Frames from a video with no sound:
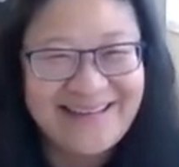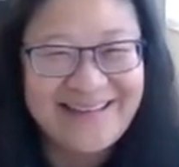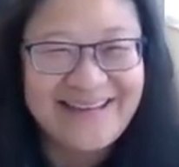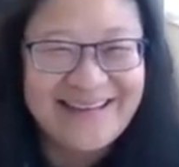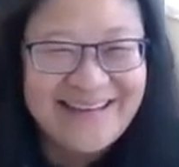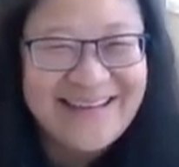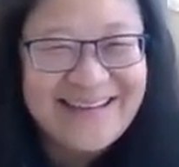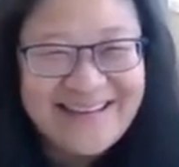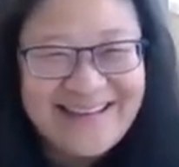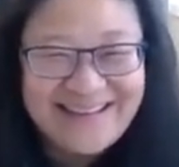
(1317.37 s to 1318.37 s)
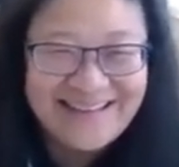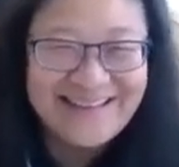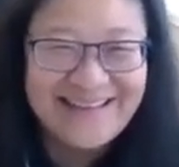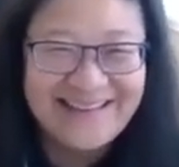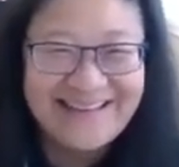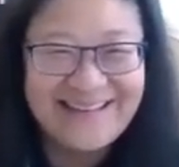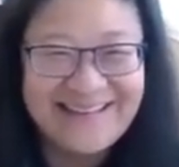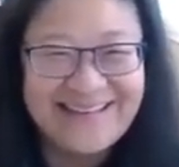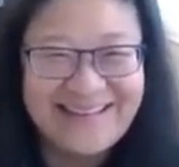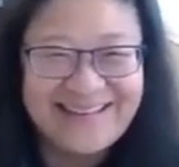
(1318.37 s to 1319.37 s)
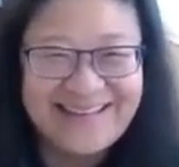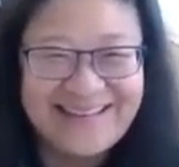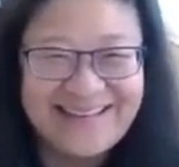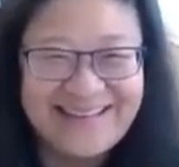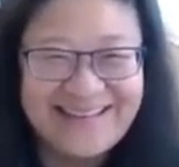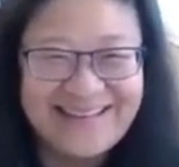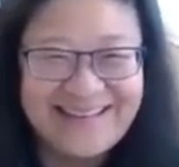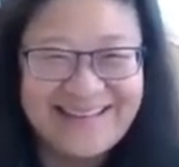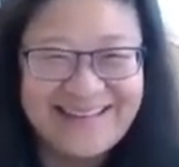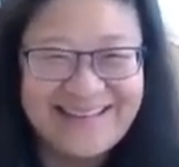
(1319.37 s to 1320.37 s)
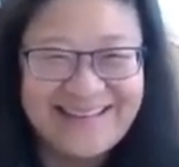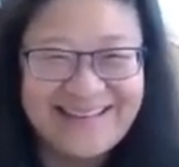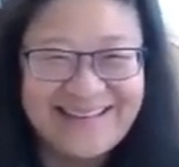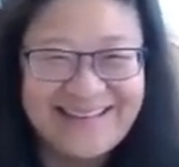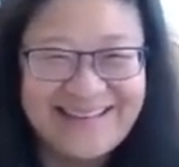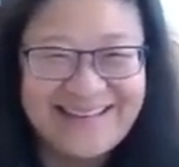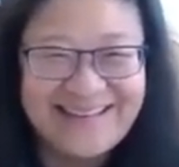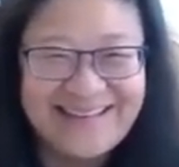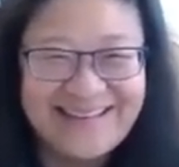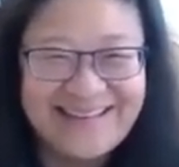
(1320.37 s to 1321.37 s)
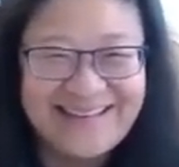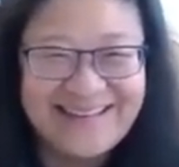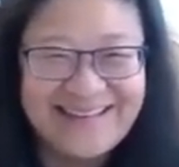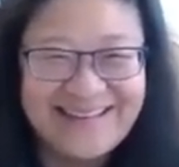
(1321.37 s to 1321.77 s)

No words are spoken by the person on screen.